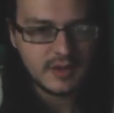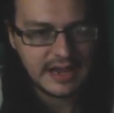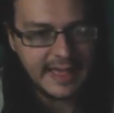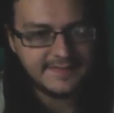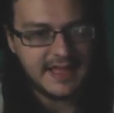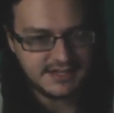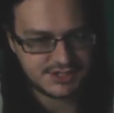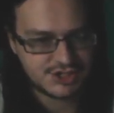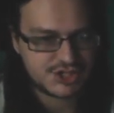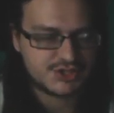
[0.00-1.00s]
And that's
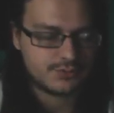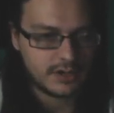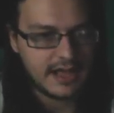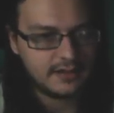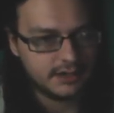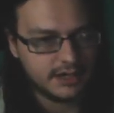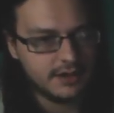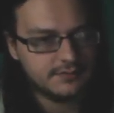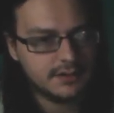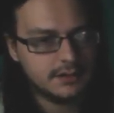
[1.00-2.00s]
just the reality
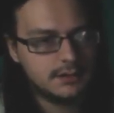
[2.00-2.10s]
of it.